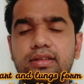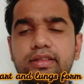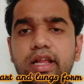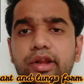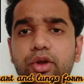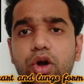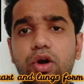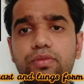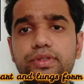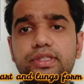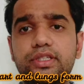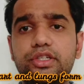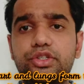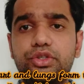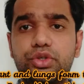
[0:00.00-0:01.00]
the
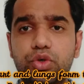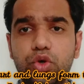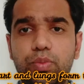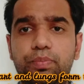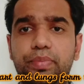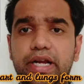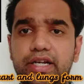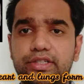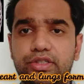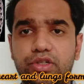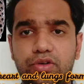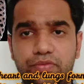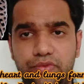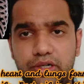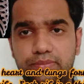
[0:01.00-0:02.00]
lowest 2 pairs
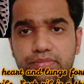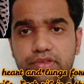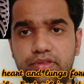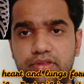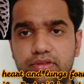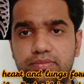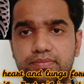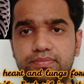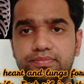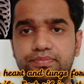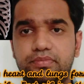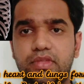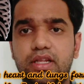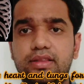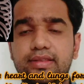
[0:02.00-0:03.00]
of ribs,
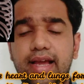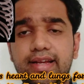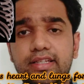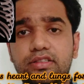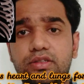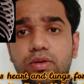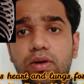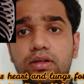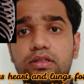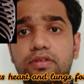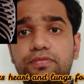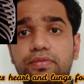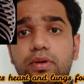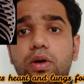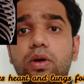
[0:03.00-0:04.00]
that is called the
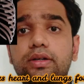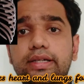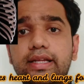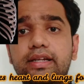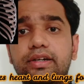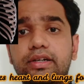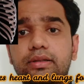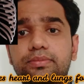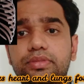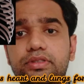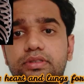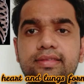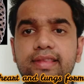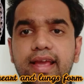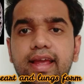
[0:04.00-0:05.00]
floating ribs,
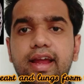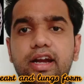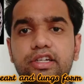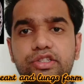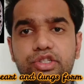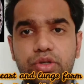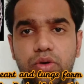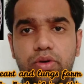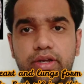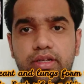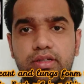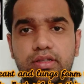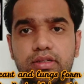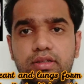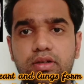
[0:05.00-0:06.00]
they are
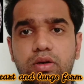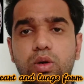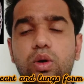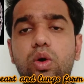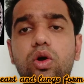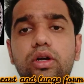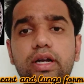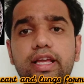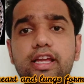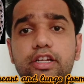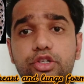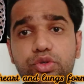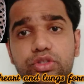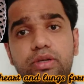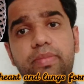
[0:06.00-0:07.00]
joined
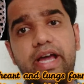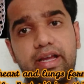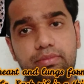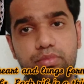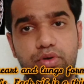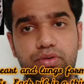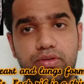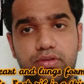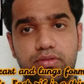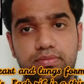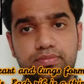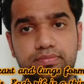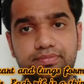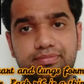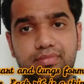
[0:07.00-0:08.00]
only to the backbone.
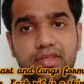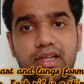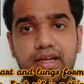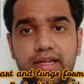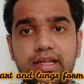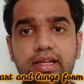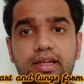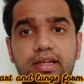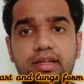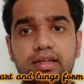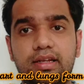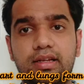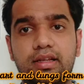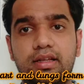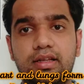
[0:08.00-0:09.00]
Clear?
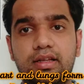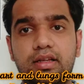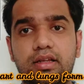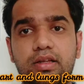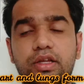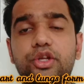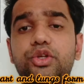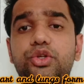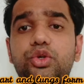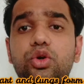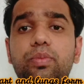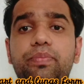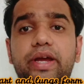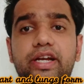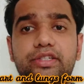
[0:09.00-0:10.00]

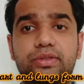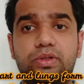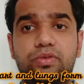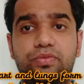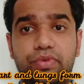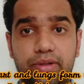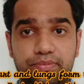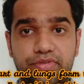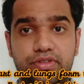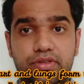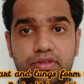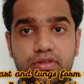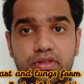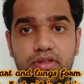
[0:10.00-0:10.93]
2 pairs of ribs,